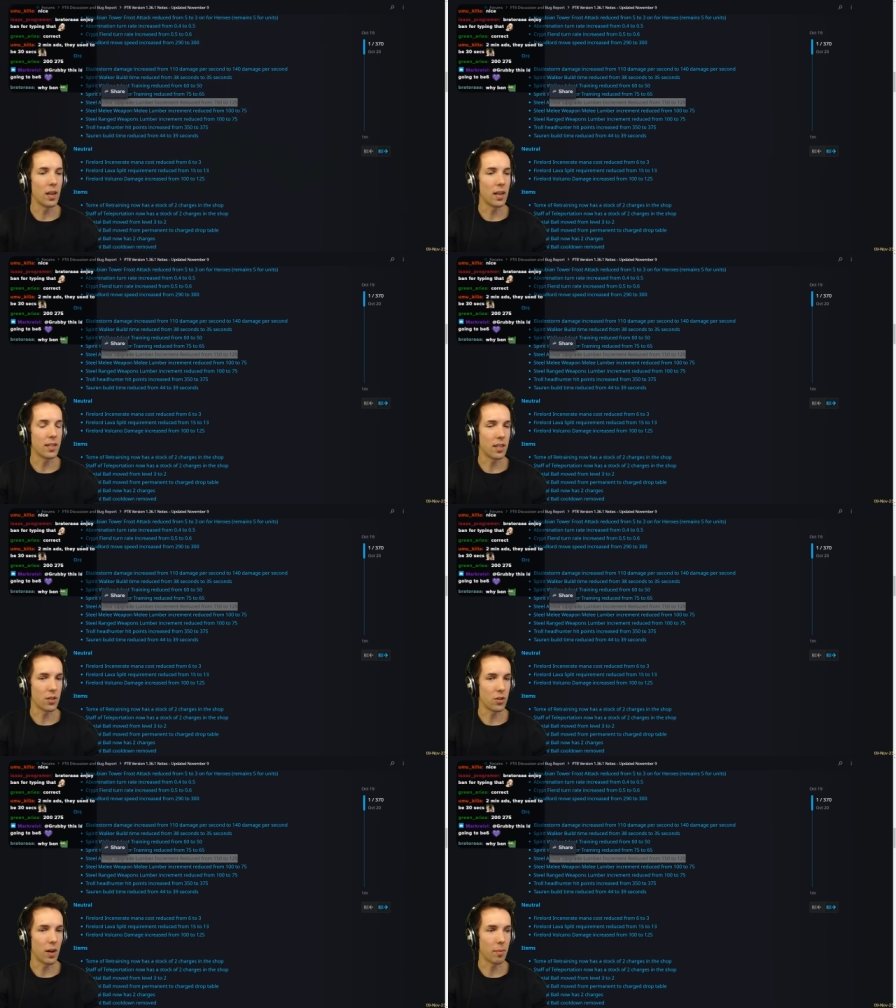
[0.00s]
the tier
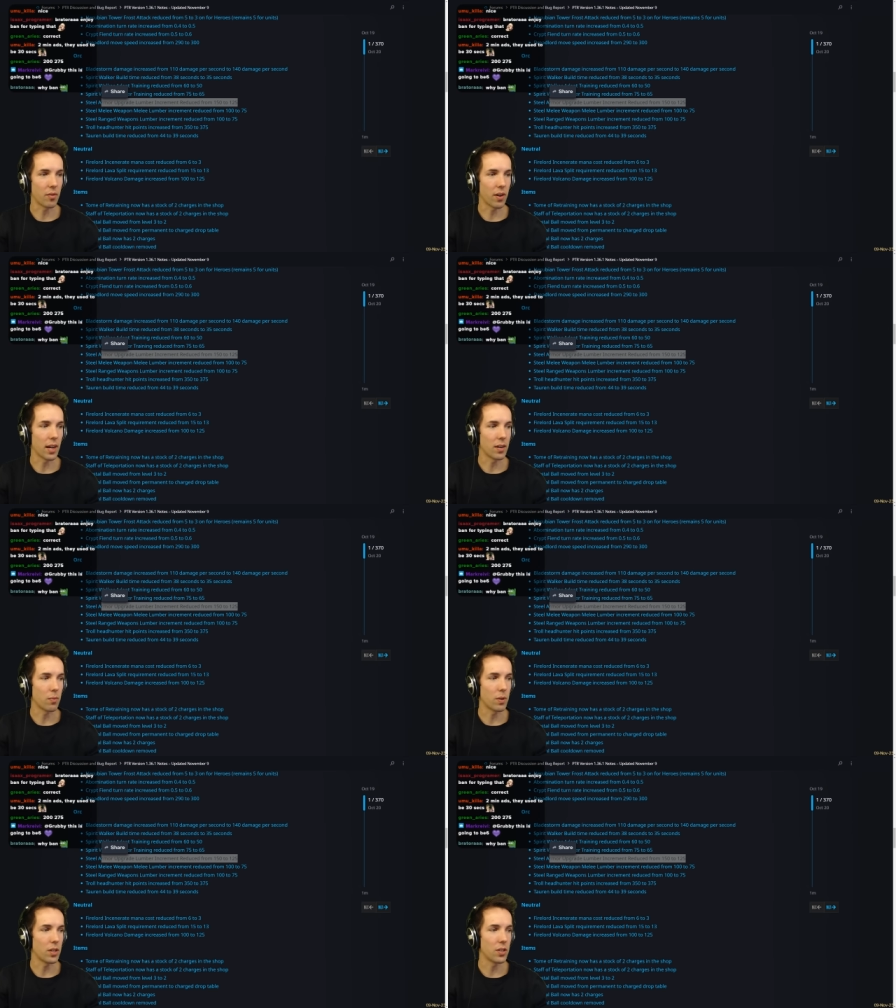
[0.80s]
2 upgrade,
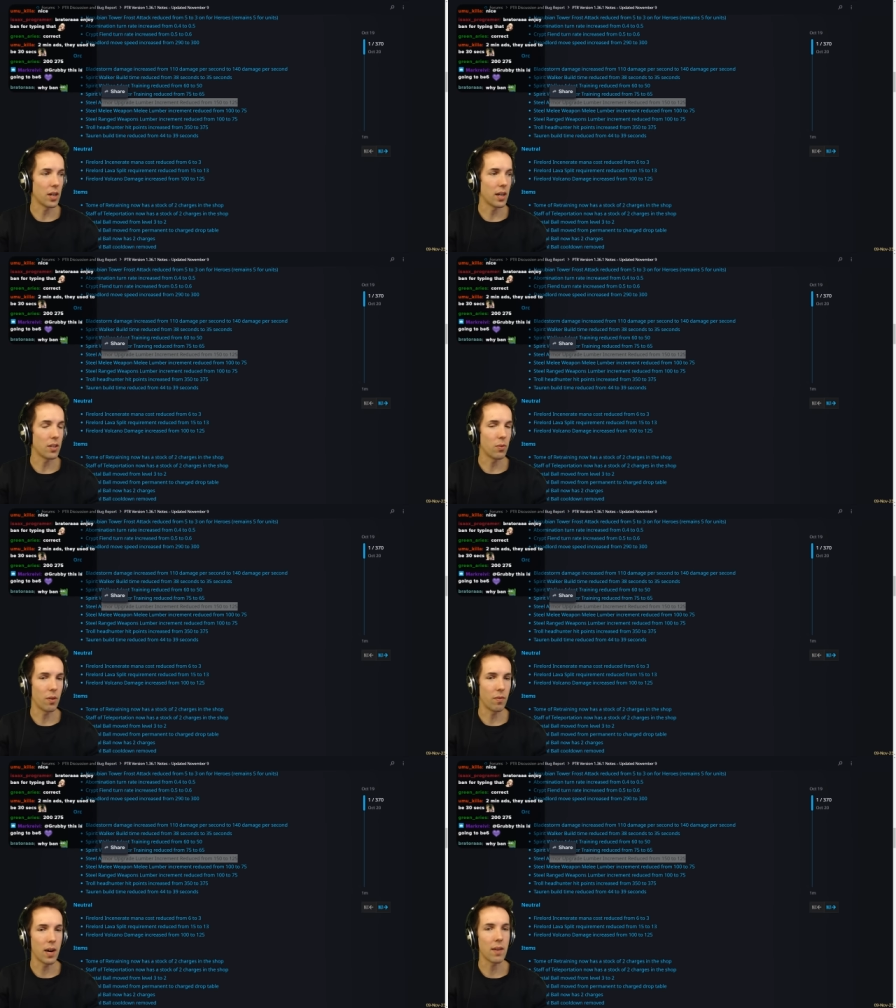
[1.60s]
which is a
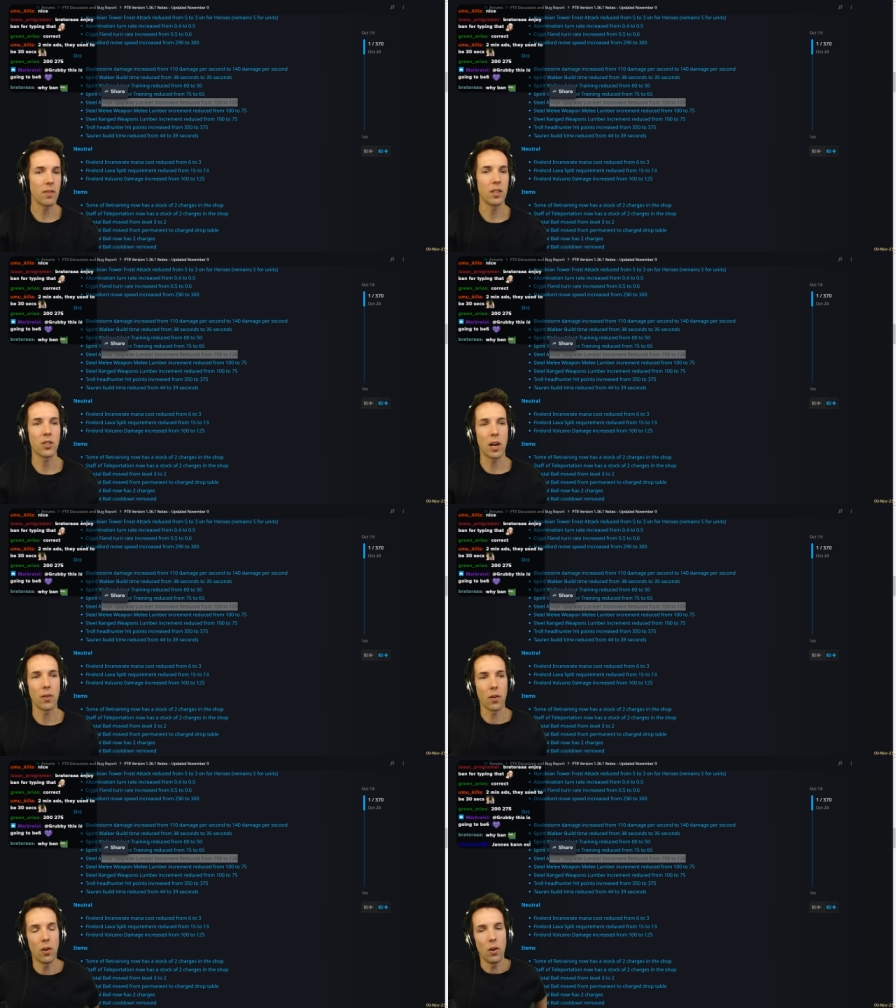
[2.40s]
25
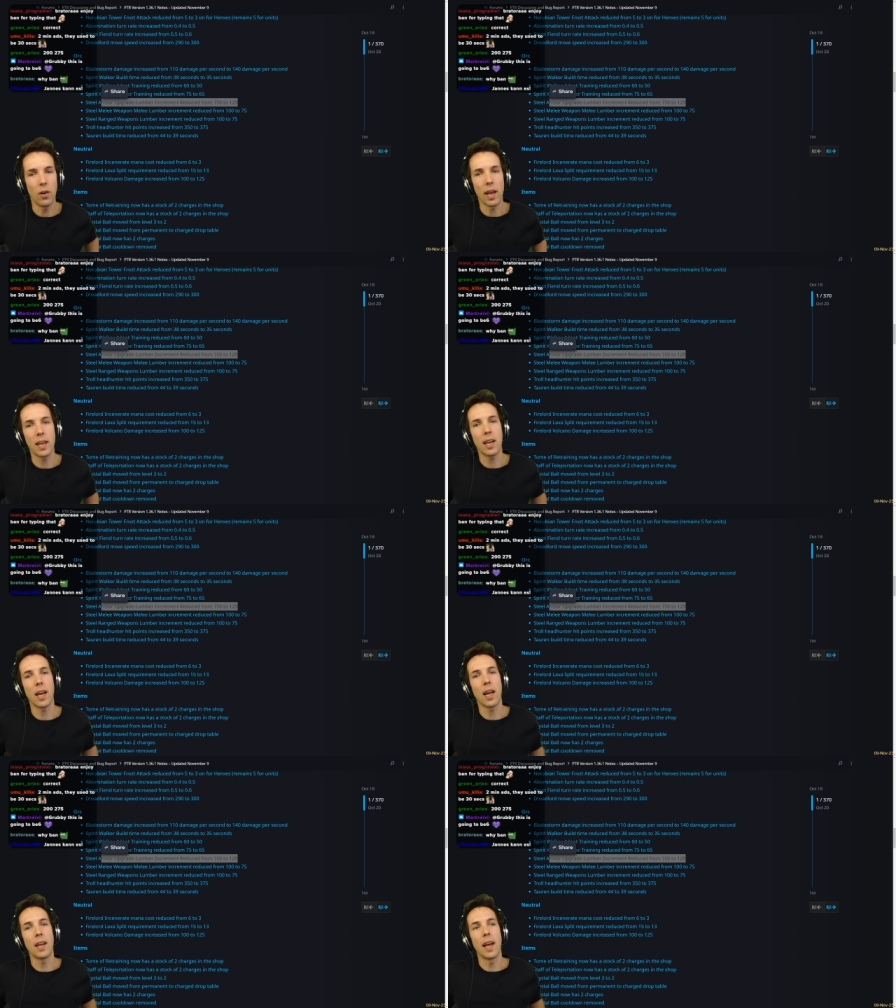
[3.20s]
discount on all,
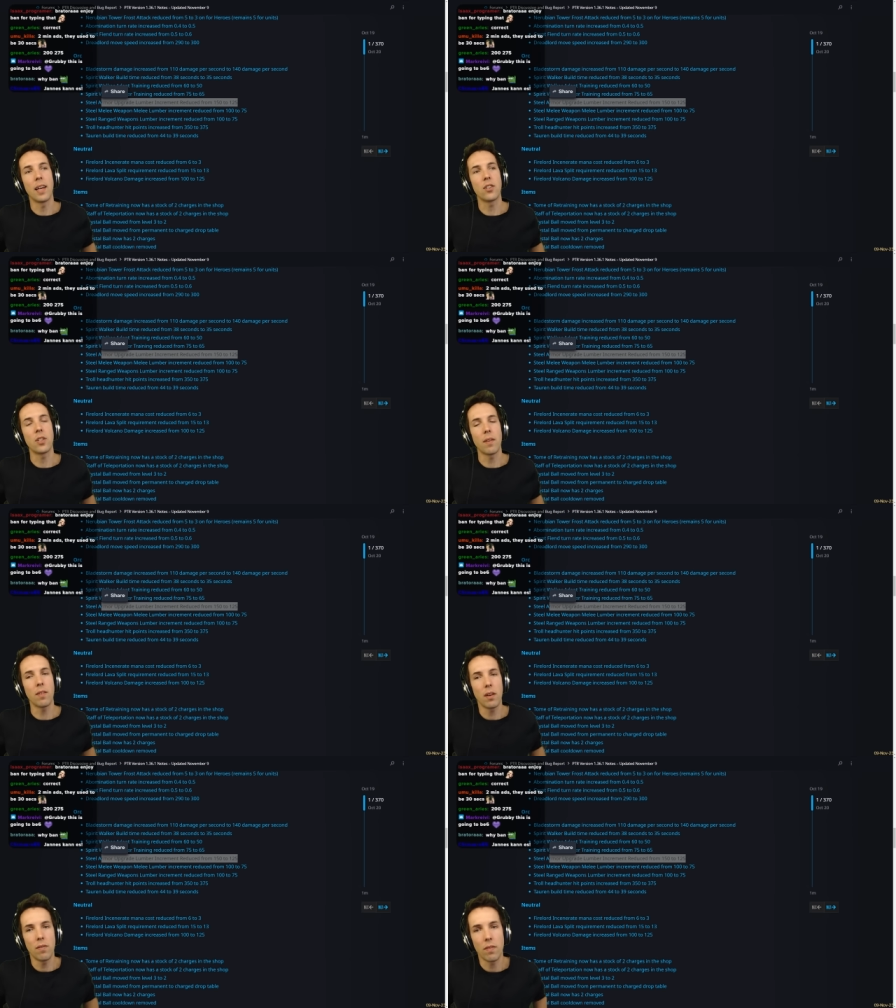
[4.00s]
aka a
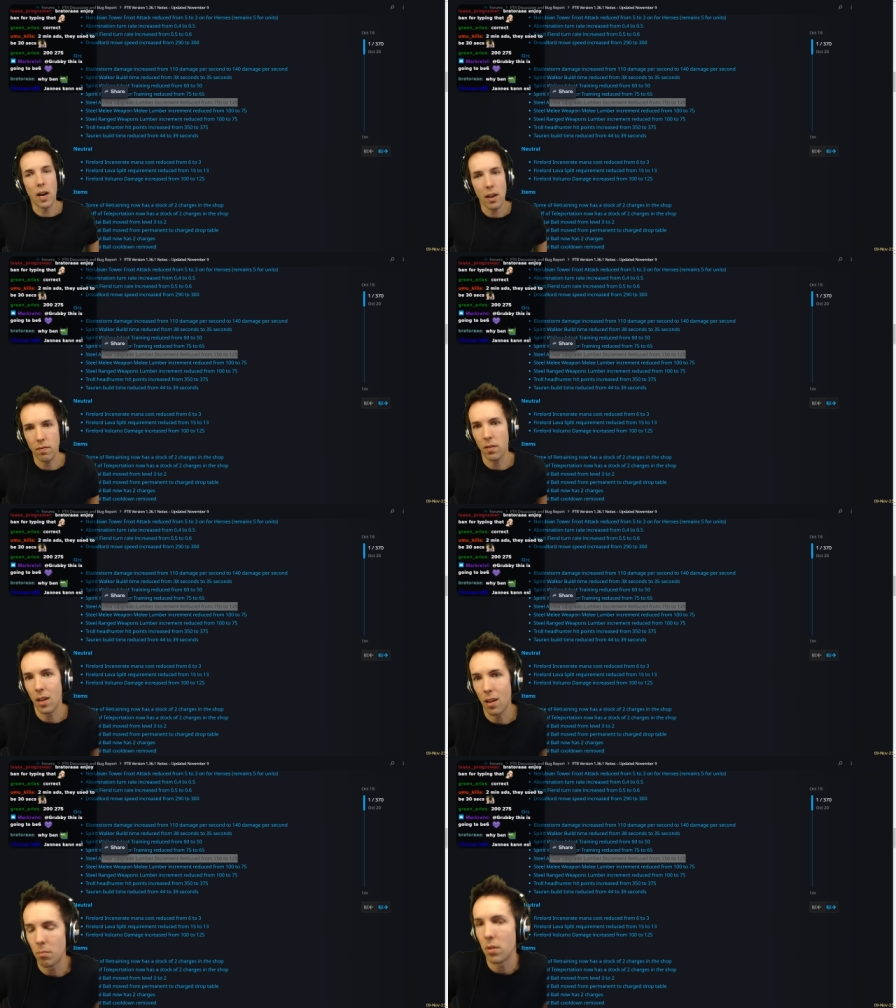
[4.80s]
75
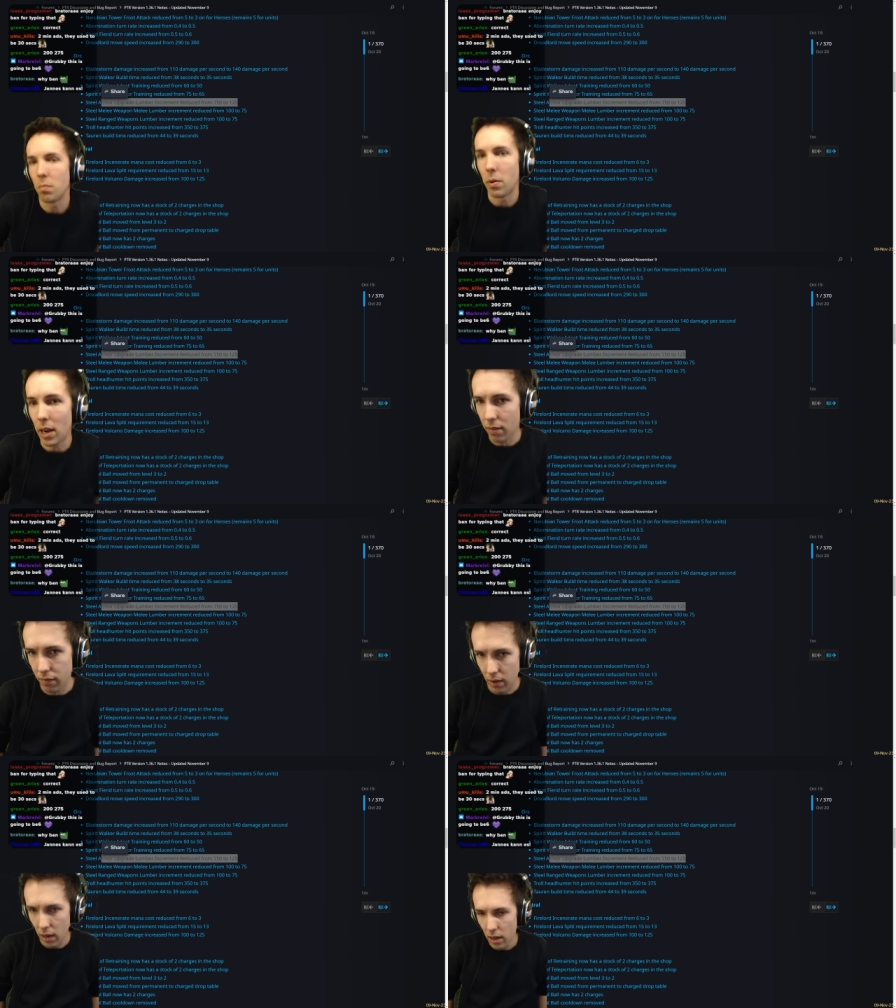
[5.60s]
lumber
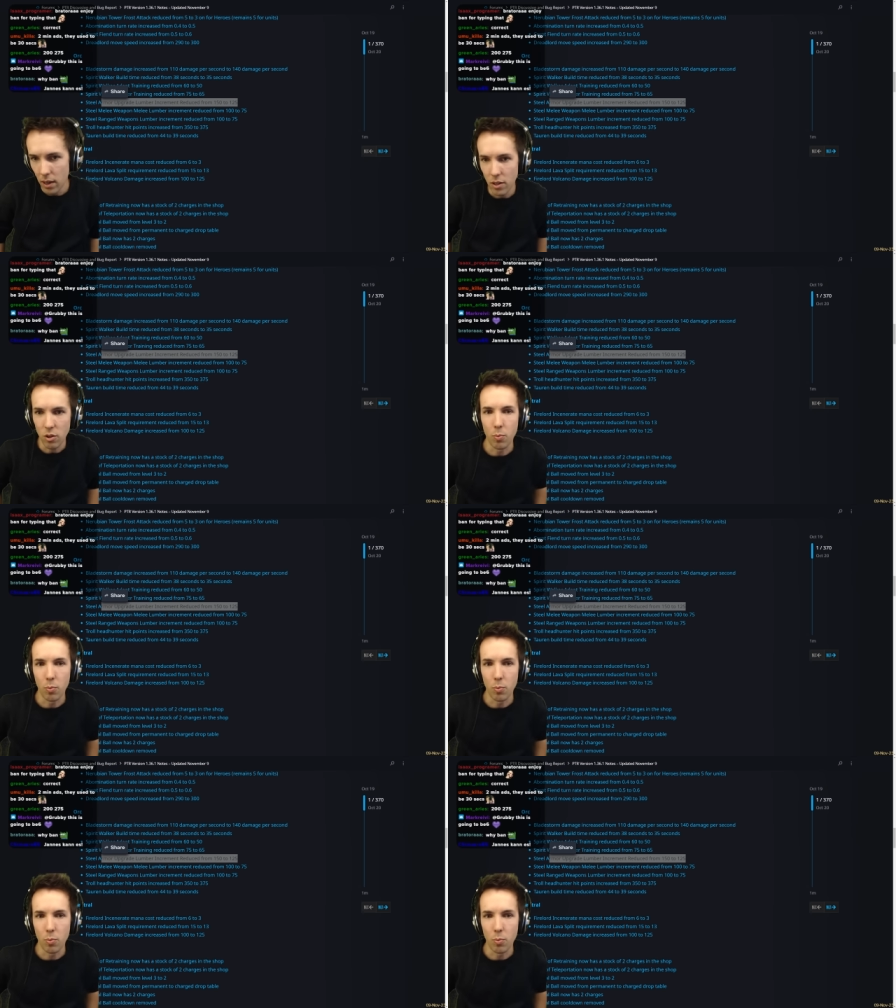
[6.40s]
buff to